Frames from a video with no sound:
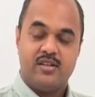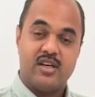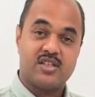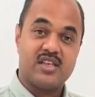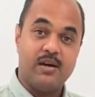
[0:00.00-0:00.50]
There
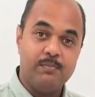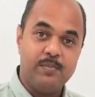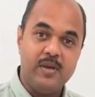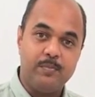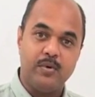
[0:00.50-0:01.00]
are some
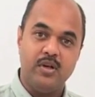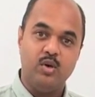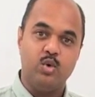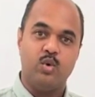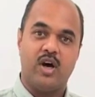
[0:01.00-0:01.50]

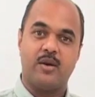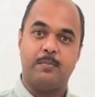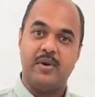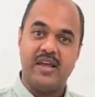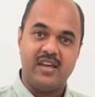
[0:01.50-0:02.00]
people who
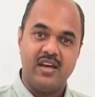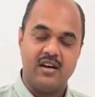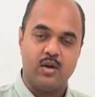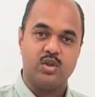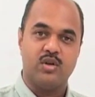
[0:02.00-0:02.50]
are breaking
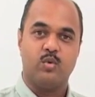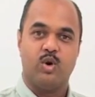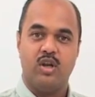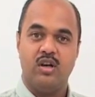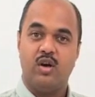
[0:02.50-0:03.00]
down the
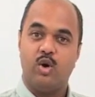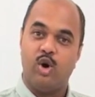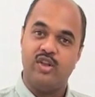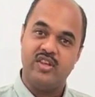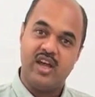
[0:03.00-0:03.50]
wall
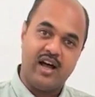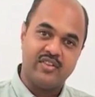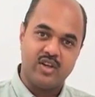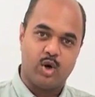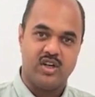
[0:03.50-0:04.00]
on the
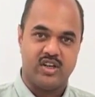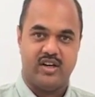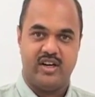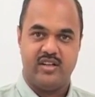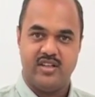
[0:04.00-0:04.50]
other
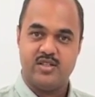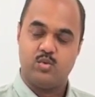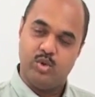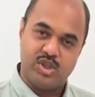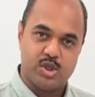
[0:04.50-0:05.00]
alternate days,
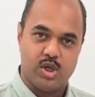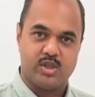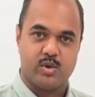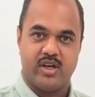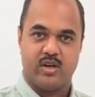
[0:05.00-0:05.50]
which is
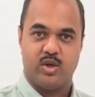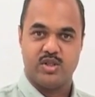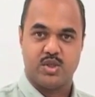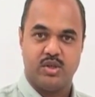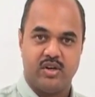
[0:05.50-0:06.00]
also at a
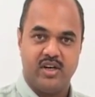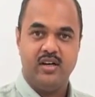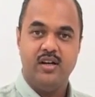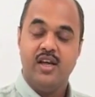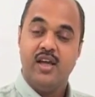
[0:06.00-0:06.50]
constant
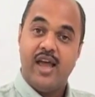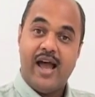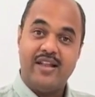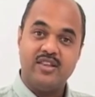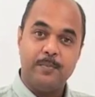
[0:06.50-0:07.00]
rate,
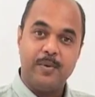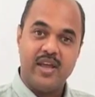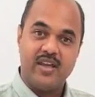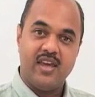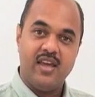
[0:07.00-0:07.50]
and the
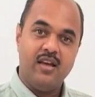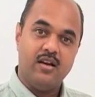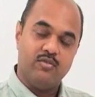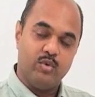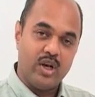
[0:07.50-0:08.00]

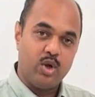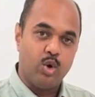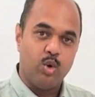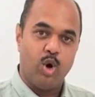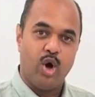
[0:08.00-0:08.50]
breaking will
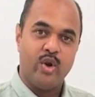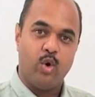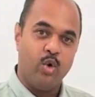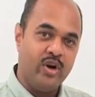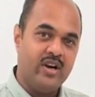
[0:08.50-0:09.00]
go on
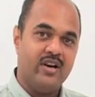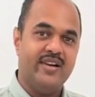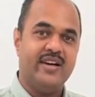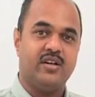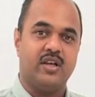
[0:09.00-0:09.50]

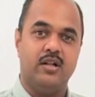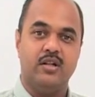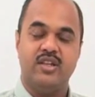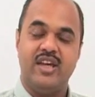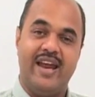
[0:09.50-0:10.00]
only
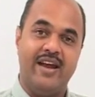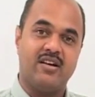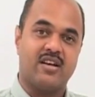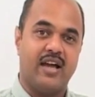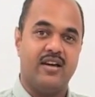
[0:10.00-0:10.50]
till the
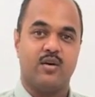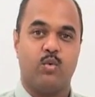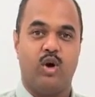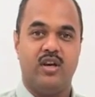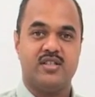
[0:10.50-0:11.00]
entire
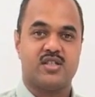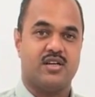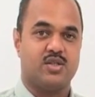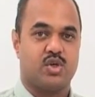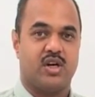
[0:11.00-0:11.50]
wall is
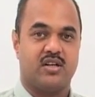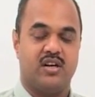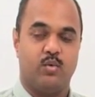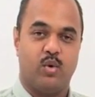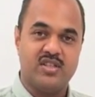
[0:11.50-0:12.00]

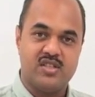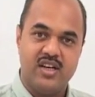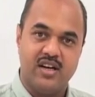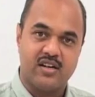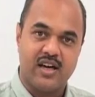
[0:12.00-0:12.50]
constructed. Once
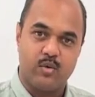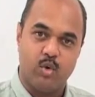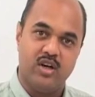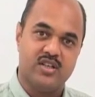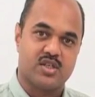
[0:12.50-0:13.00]
the entire
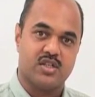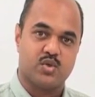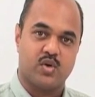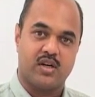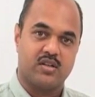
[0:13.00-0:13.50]
wall is
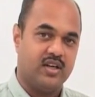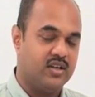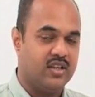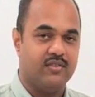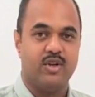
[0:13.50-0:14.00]

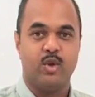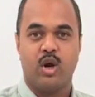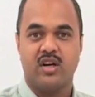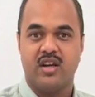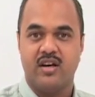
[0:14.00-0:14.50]
constructed, they will
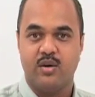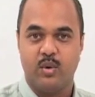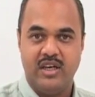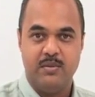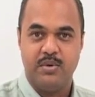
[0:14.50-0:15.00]
not get into
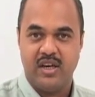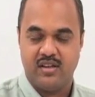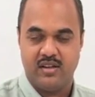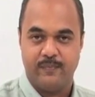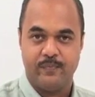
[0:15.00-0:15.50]
any breaking.